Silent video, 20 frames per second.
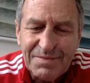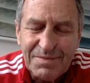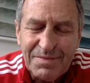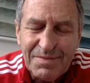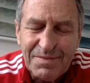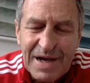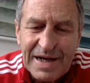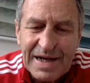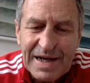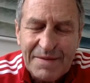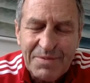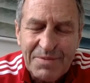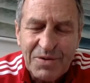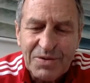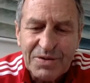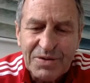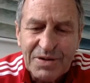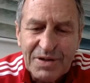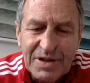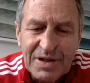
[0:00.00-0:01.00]
mark up
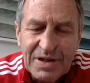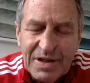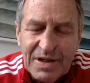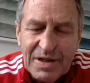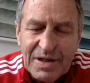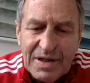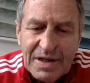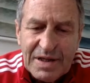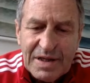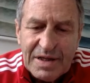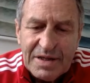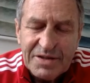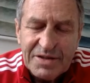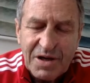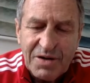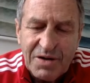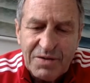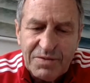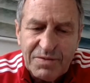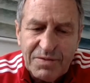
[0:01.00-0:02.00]
on.
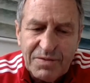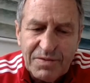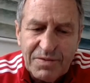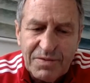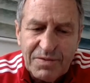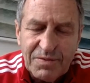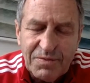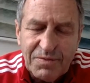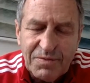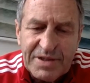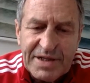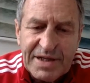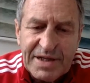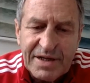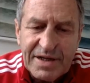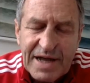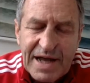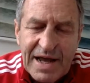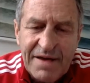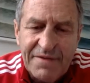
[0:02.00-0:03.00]
So we
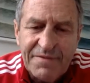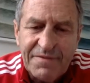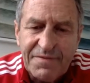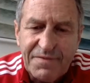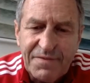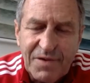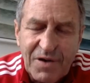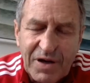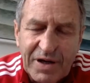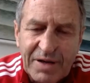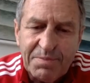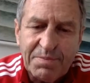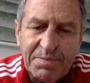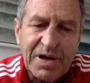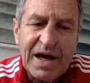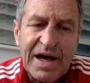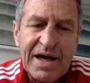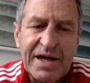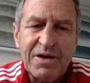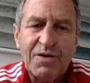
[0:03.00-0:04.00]
tended to have like a
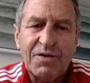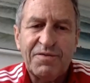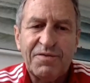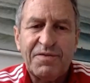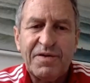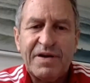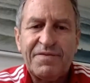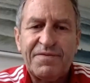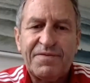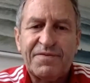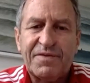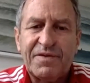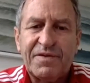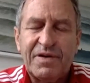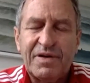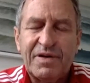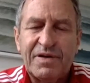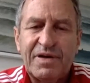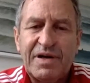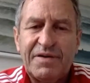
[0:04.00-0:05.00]
play off left
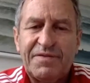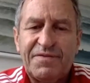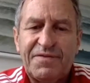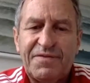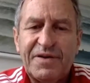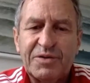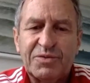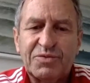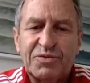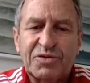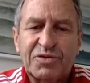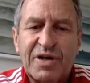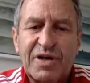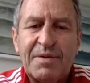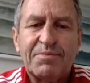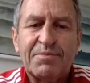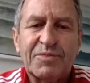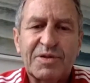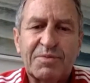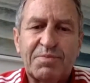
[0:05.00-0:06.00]
field
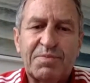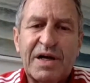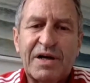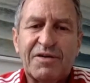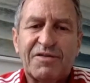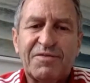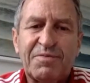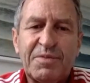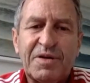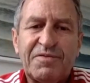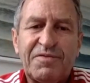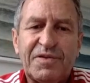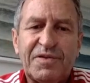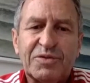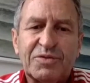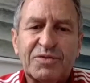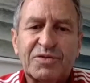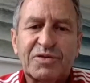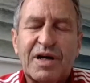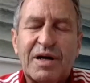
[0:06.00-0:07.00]
scrums, a play off
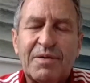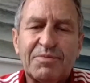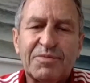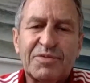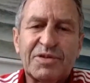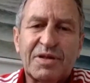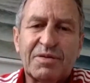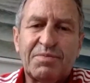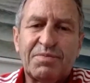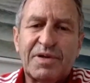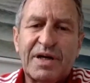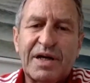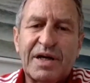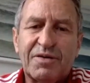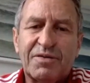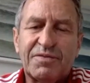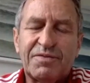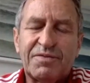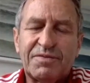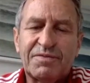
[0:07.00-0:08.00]
midfield scrums, and a play
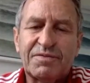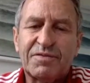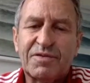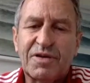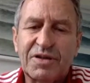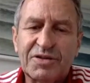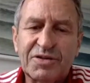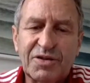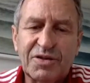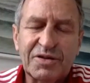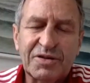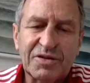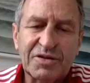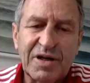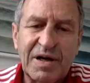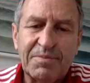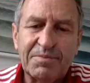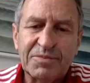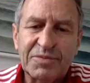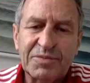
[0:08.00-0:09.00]
off right side
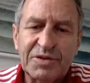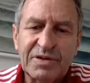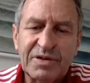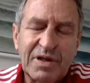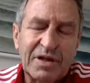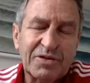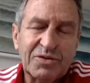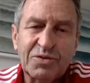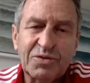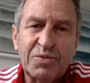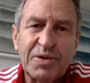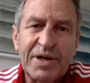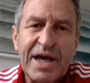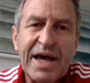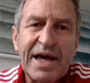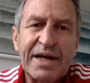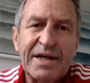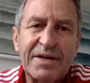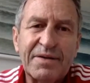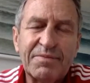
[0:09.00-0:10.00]
scrums, and that's all we
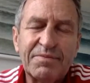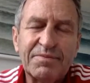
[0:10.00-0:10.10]
had.